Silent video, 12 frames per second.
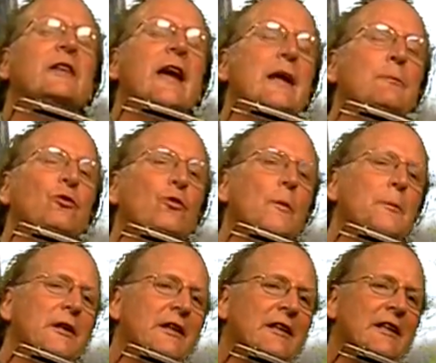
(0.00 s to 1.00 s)
came
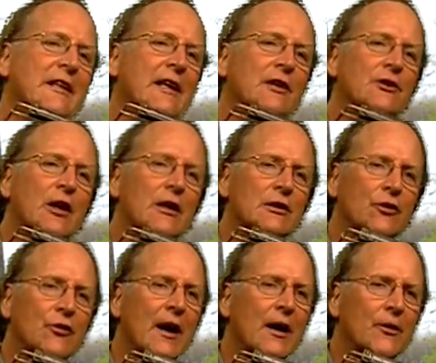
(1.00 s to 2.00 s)
swimming into Nantucket
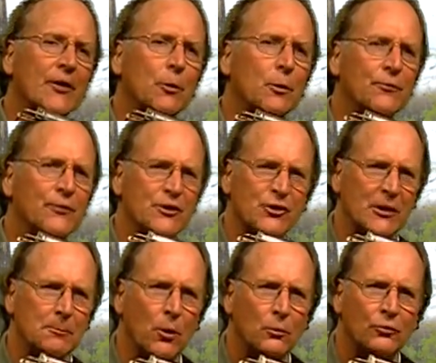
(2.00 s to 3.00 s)
Sound, there were
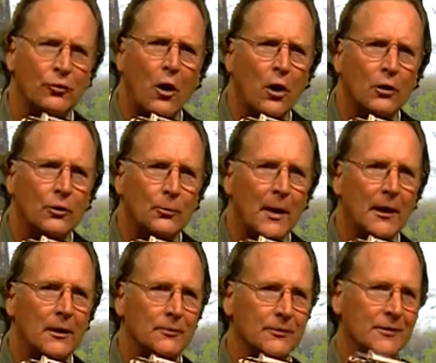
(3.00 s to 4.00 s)
fishing boats all
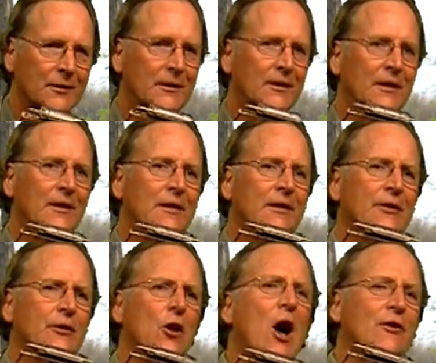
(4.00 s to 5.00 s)
around,
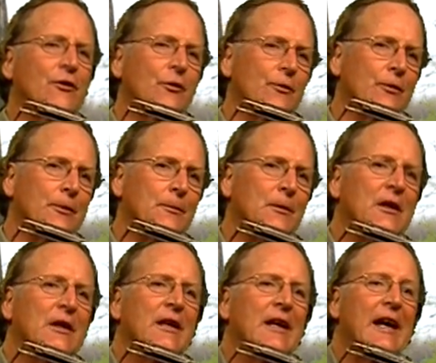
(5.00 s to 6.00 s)
lots of them,
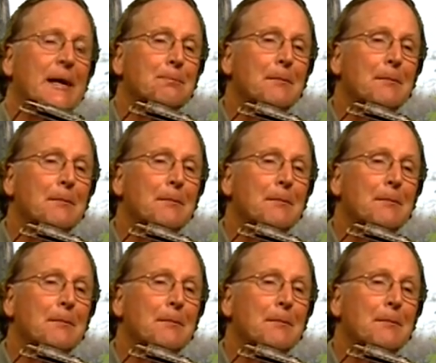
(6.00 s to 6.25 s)
and